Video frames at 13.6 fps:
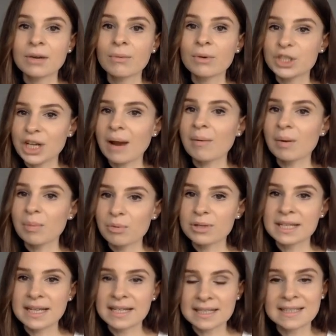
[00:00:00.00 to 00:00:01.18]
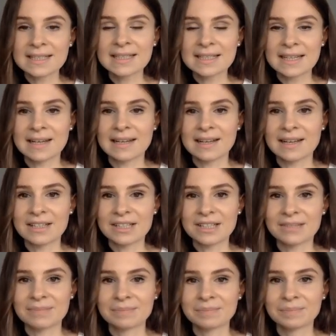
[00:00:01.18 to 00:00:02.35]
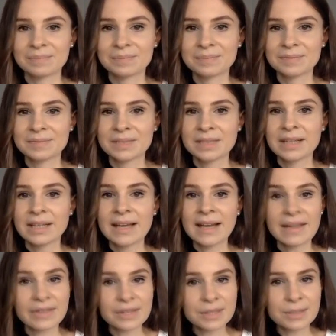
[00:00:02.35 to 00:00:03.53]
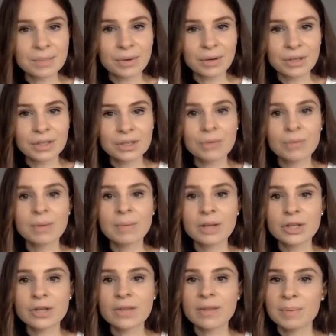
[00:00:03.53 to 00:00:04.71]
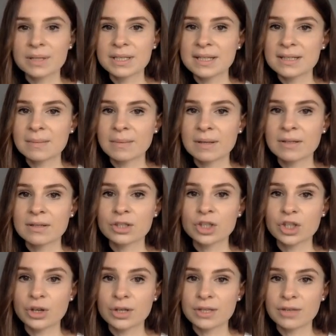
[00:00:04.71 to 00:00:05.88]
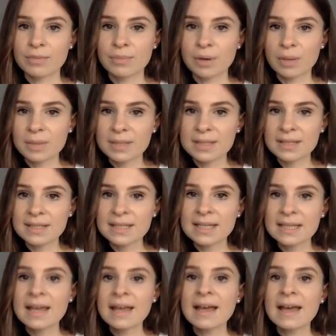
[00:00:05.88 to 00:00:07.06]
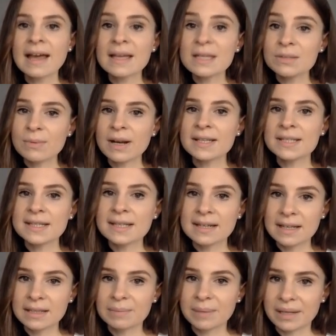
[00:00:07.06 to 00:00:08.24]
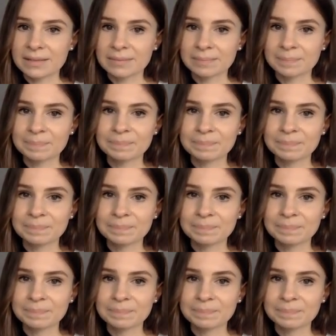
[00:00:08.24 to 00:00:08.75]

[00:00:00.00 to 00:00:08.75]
which I will present in detail later. At this point, we measure the participants' choice of purposes as well as the click button.